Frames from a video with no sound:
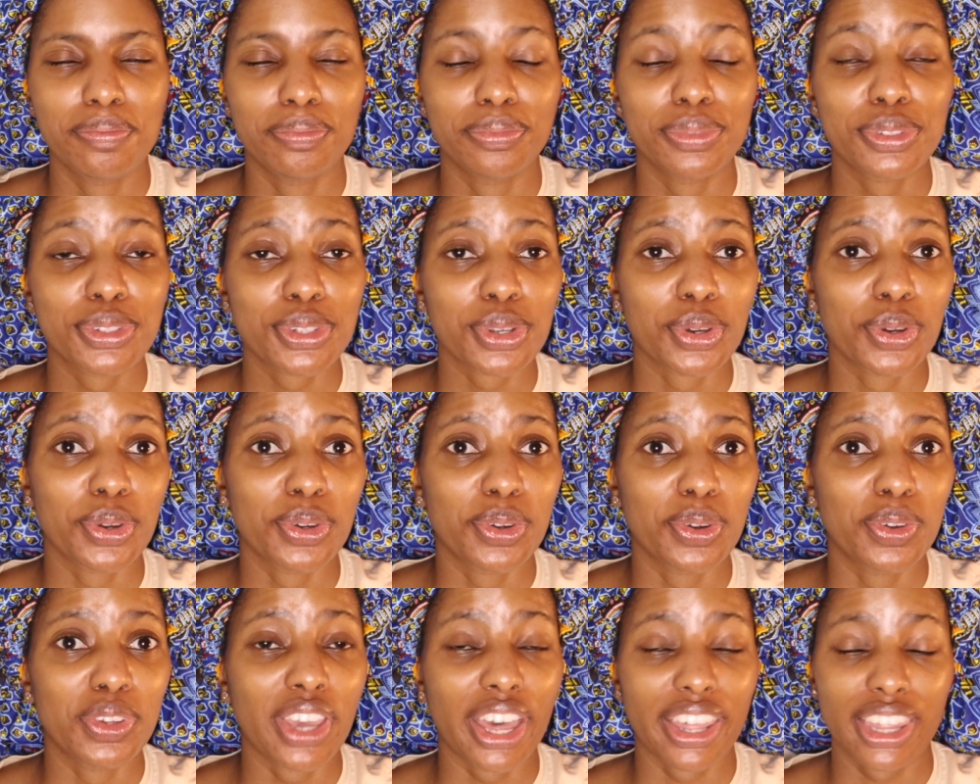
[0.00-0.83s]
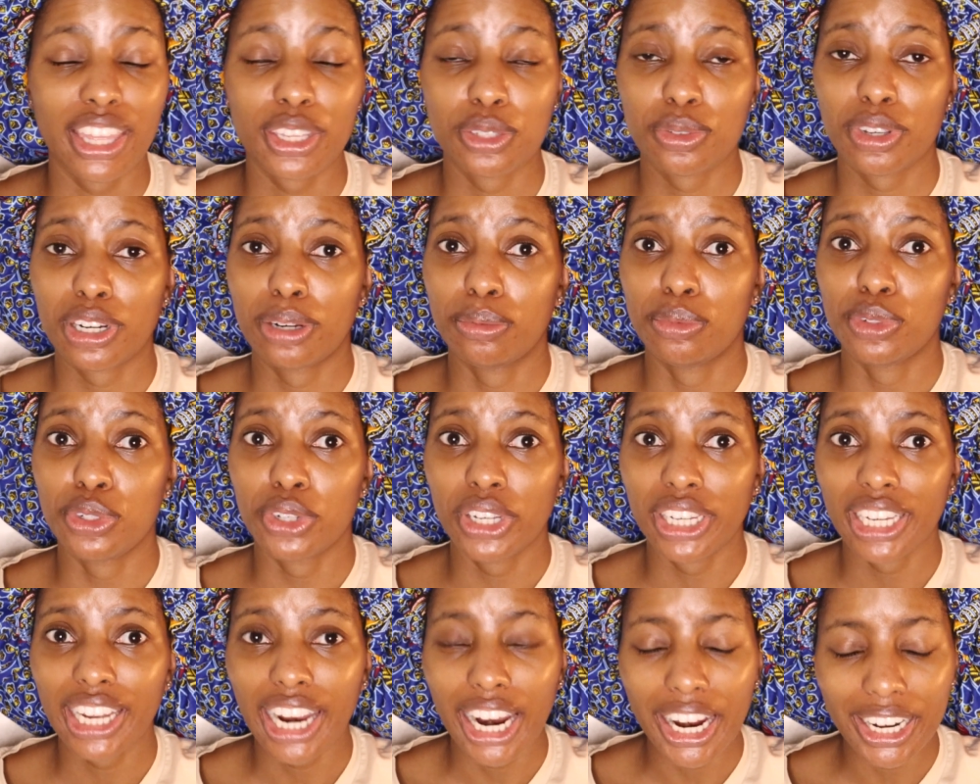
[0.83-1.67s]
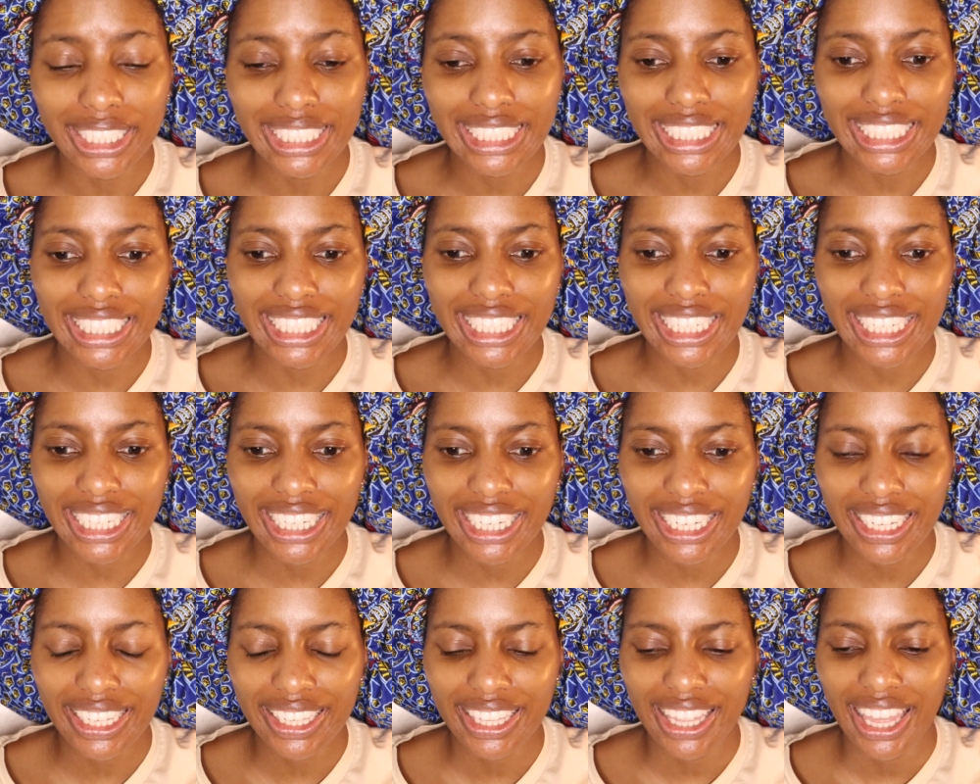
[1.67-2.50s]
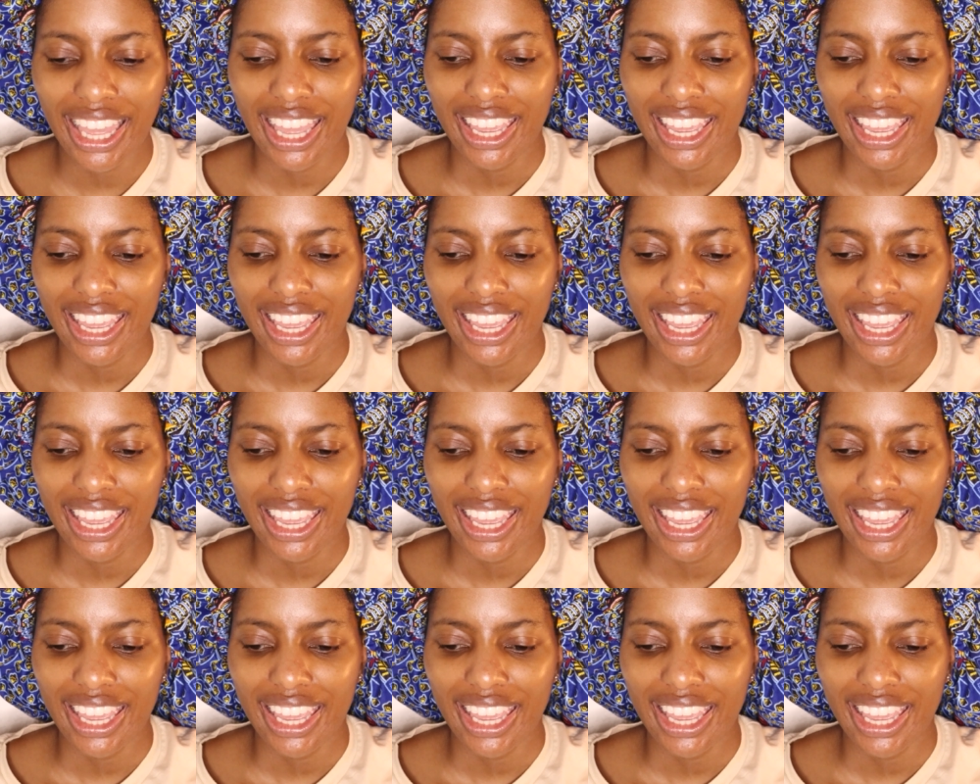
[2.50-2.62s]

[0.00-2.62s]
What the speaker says: So yeah, that's what I'm doing currently.